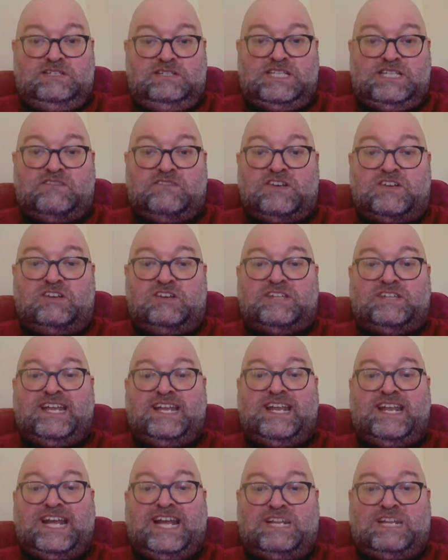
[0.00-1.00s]
difficulty
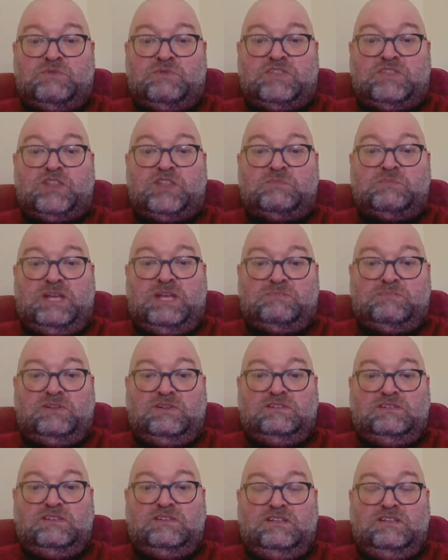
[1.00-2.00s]
connecting with other people.
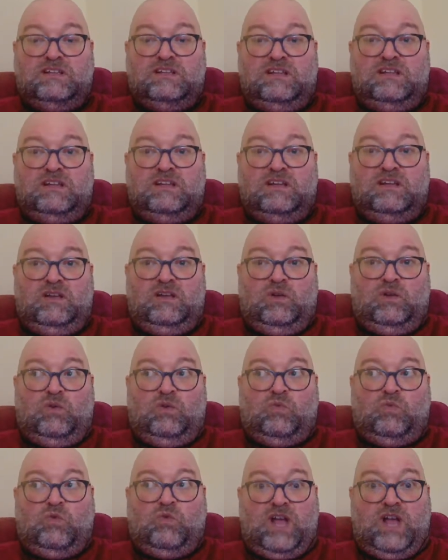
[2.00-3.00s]

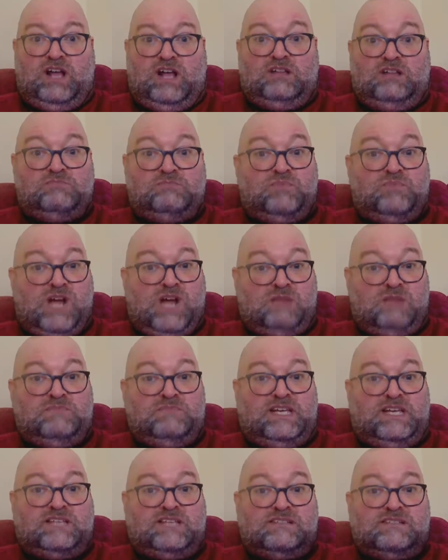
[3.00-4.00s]
Well, problem
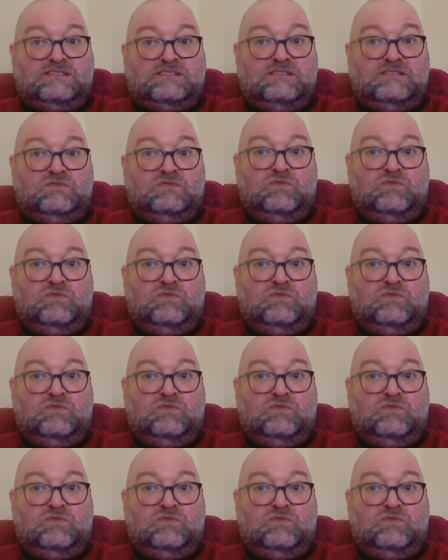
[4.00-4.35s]
is,